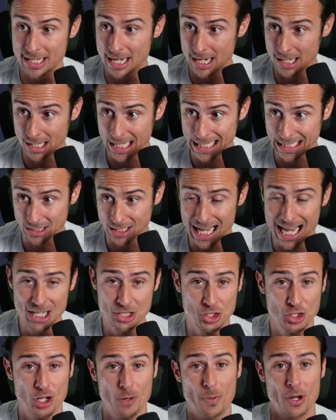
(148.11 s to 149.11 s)
Kind of like
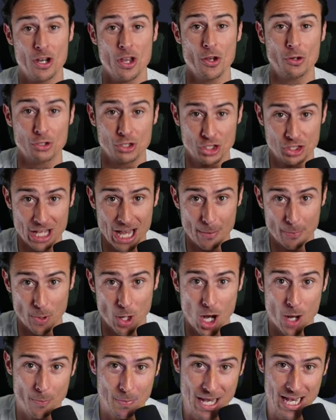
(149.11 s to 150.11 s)
last year, but another step
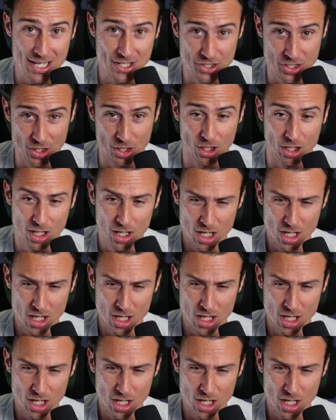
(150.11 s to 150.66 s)
up as they're